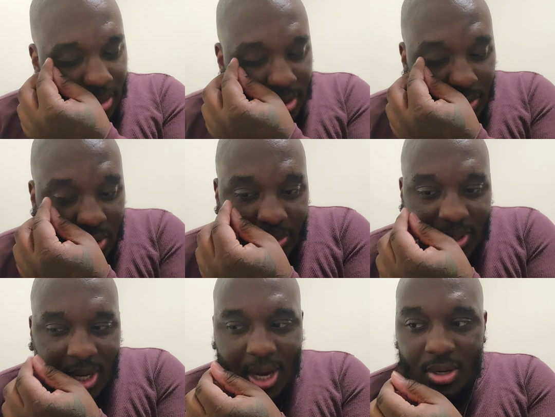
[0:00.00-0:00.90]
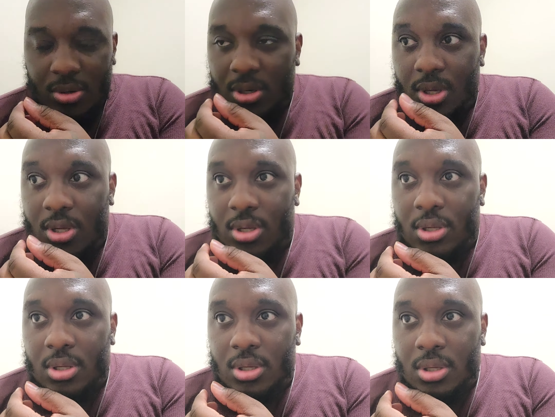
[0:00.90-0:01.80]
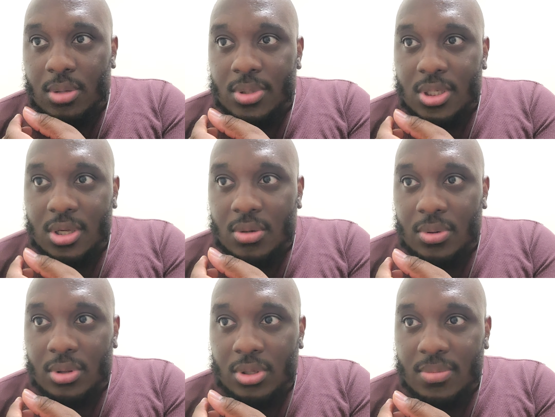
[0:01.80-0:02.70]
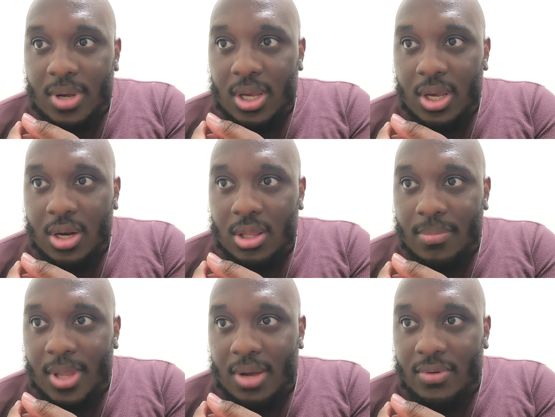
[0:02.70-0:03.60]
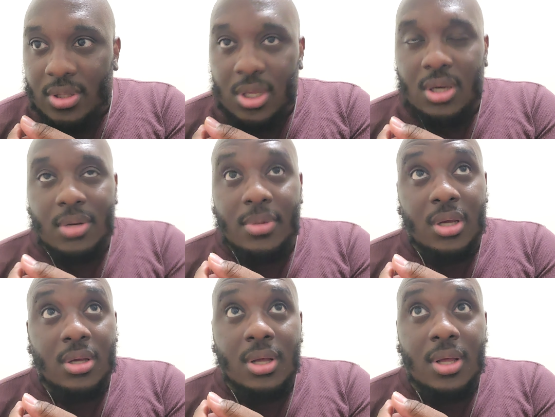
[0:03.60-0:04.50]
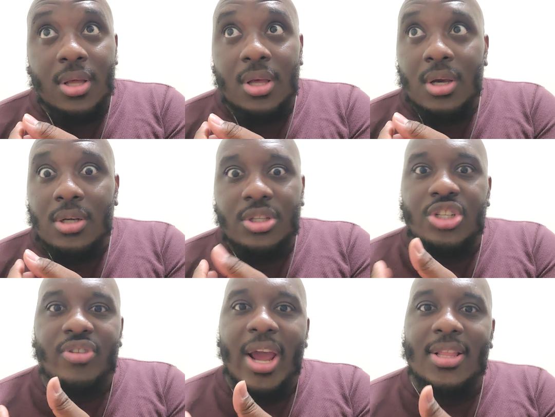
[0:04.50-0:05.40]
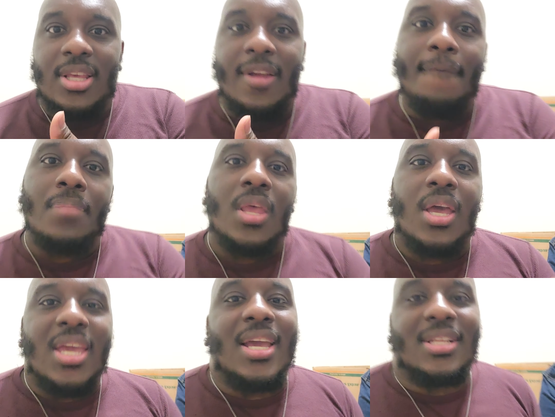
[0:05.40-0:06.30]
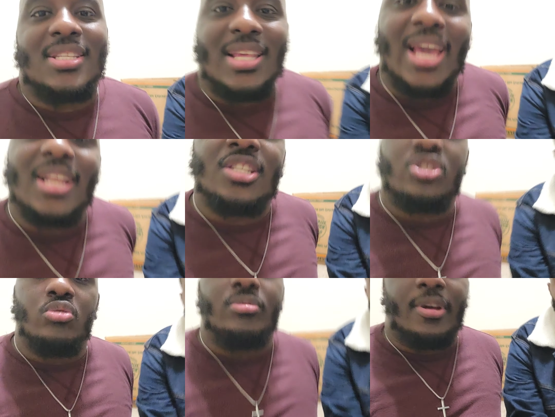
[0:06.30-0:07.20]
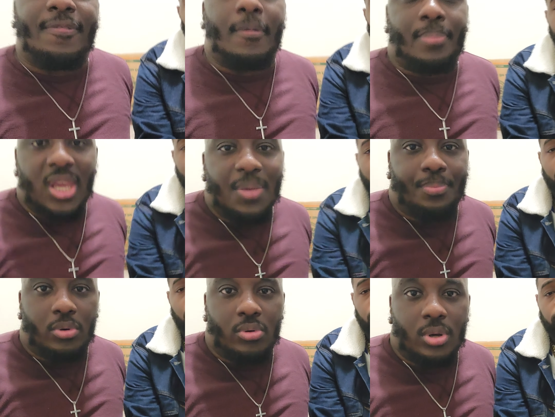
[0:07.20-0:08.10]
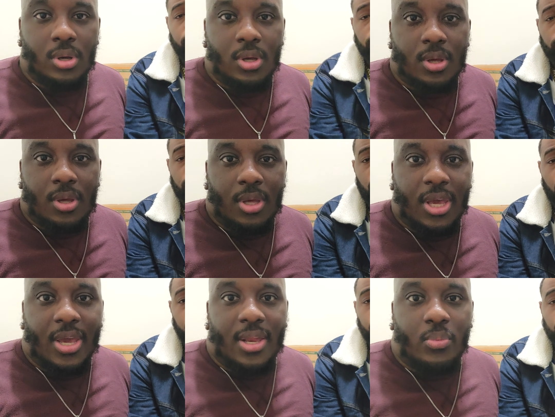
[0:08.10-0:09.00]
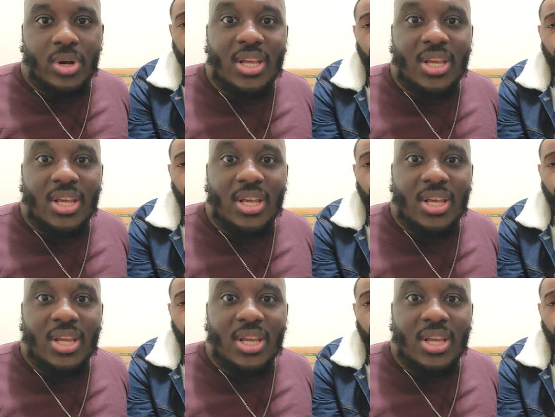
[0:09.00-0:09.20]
social anxiety or I'm stuck with thoughts in my head and I'm not really thinking. I'm like, huh, distracted. He understands it's two different people, and when